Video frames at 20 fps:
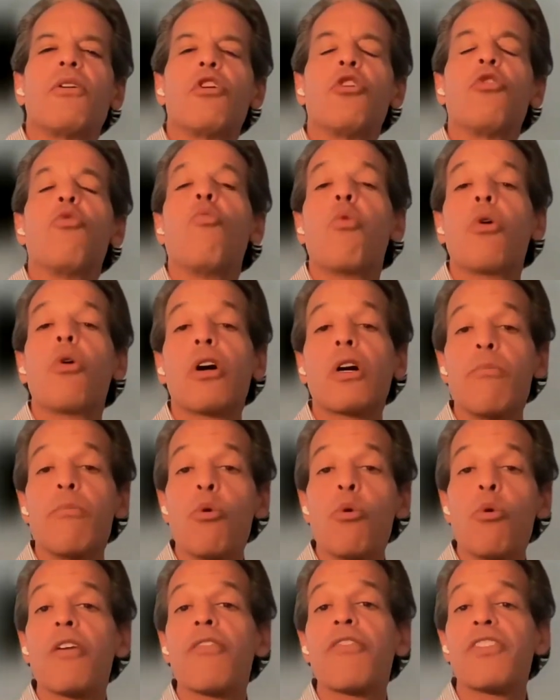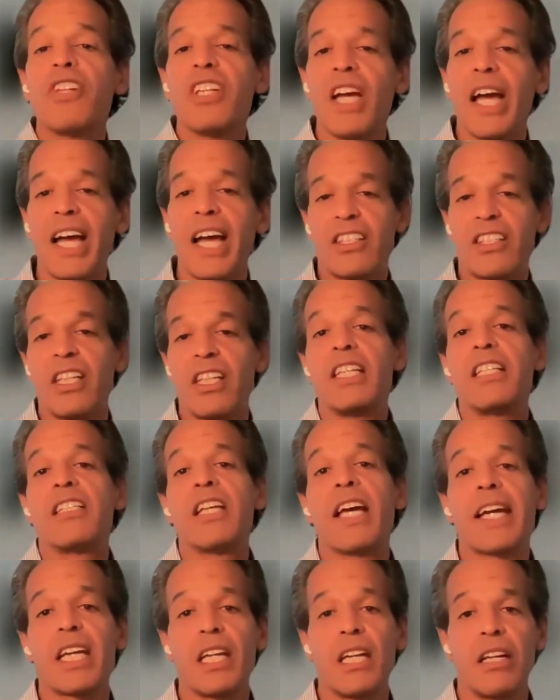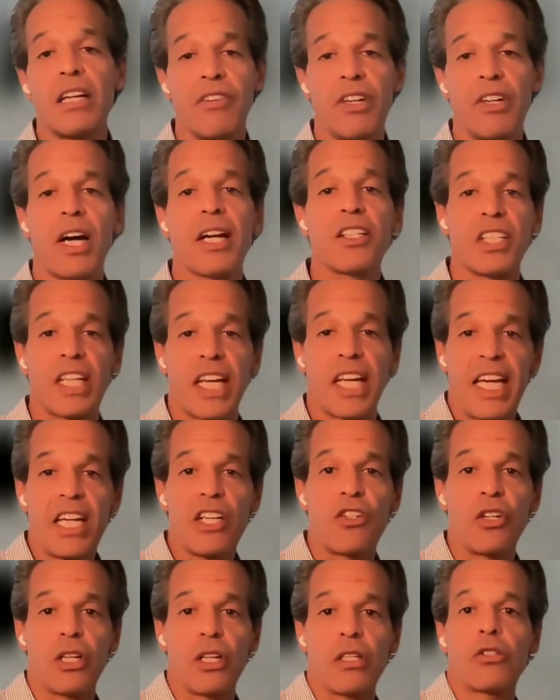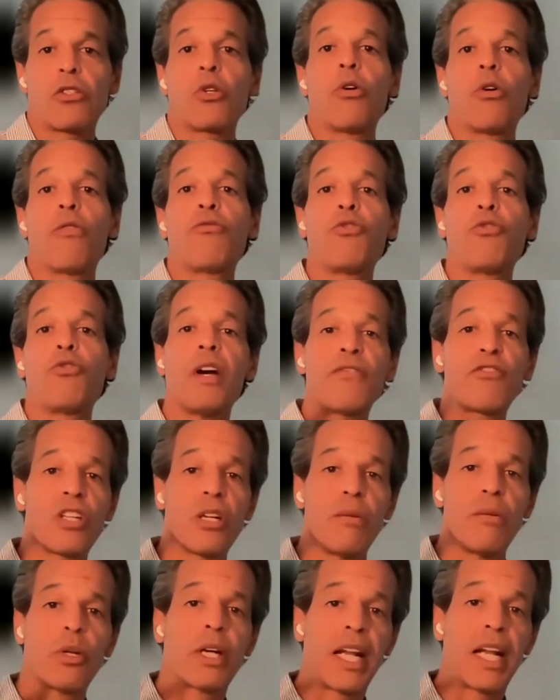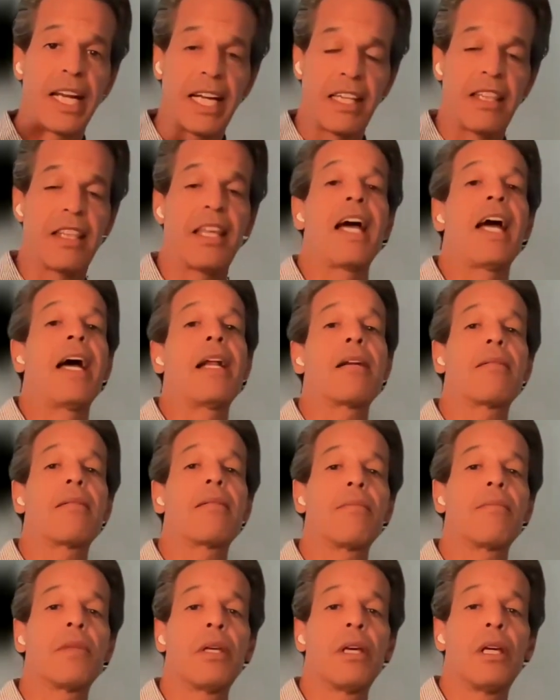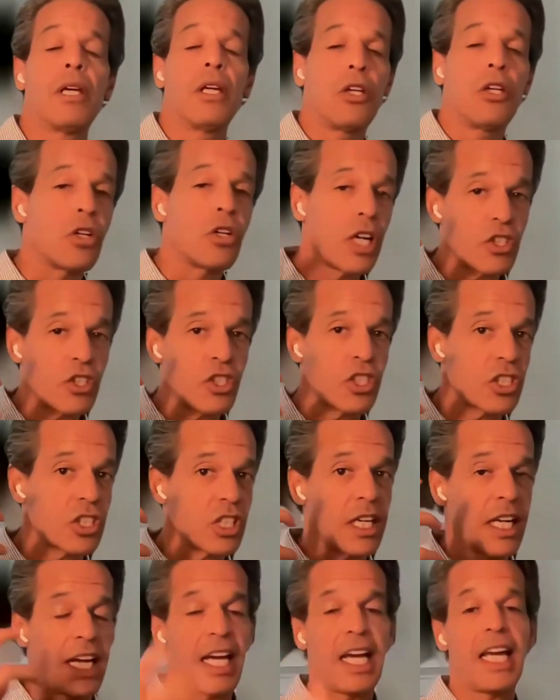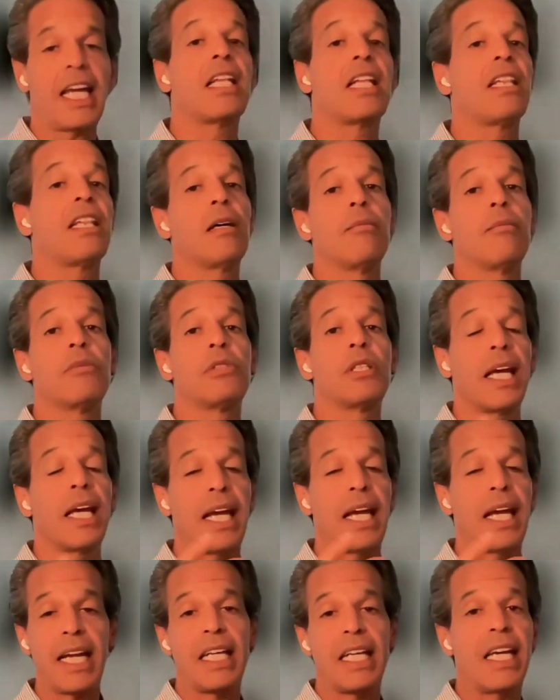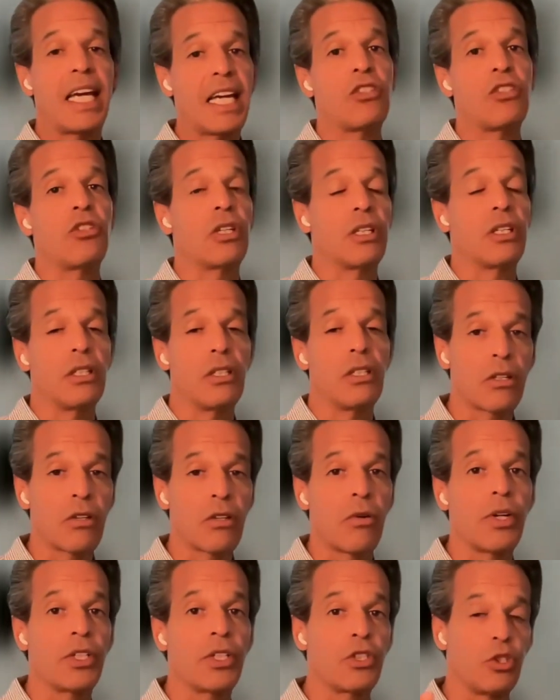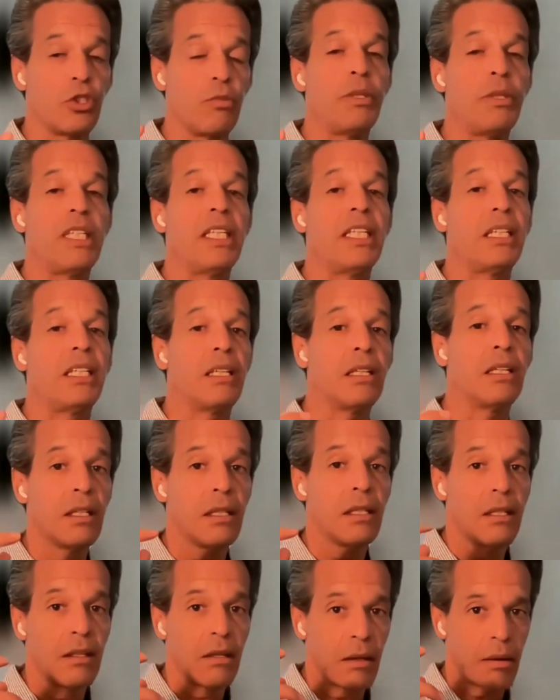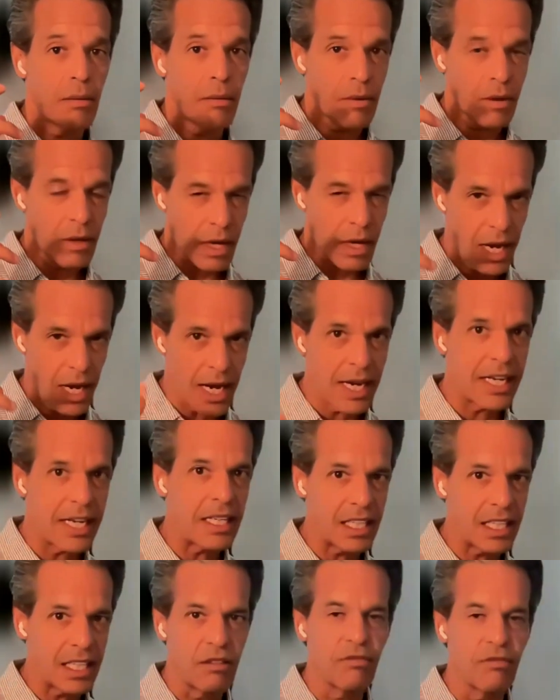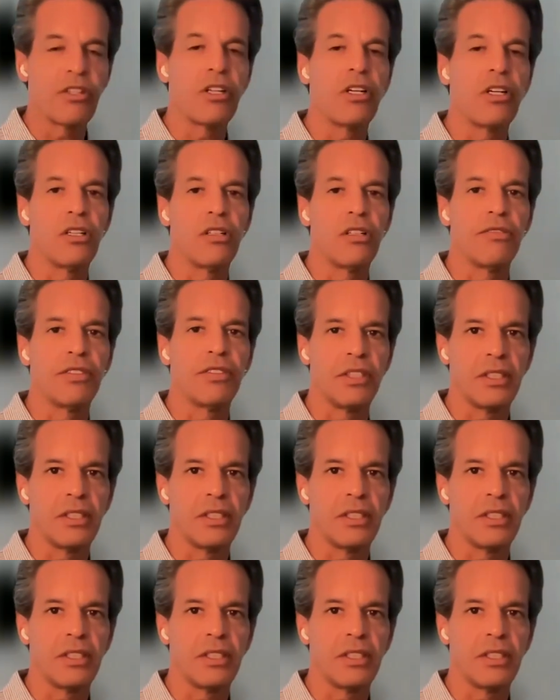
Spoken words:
work more of as an executive and not as an agent. So if you have someone like that, you're not just going to hand them to any agent. You're going to be highly involved